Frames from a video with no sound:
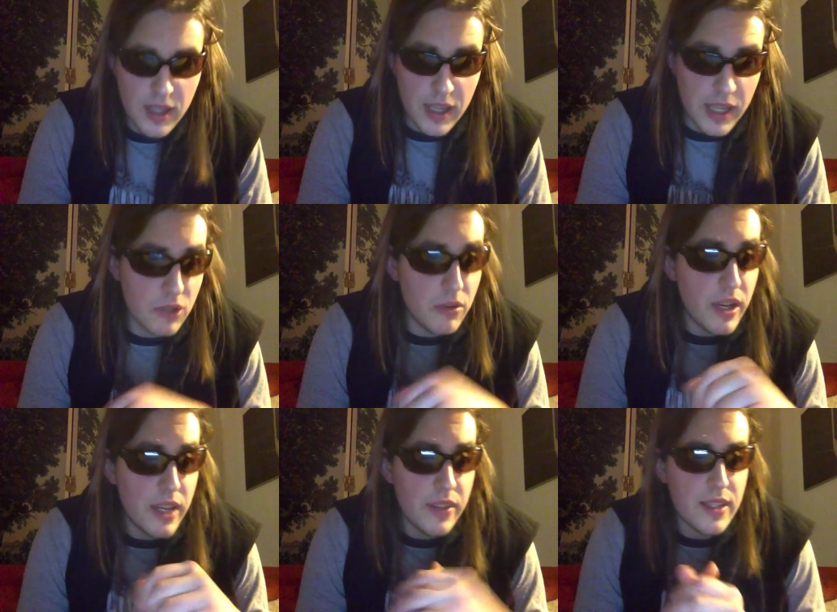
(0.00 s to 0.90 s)
Either
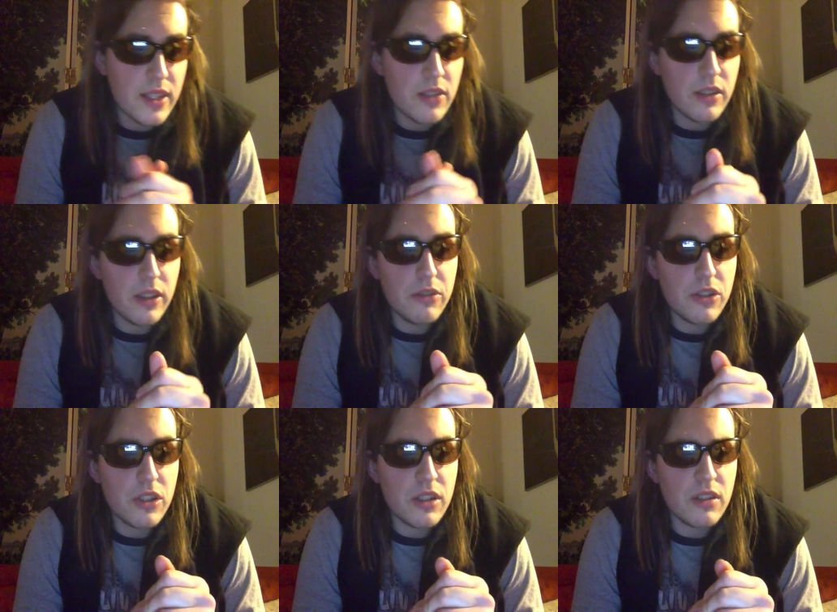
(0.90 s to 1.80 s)
way, that's a conclusion.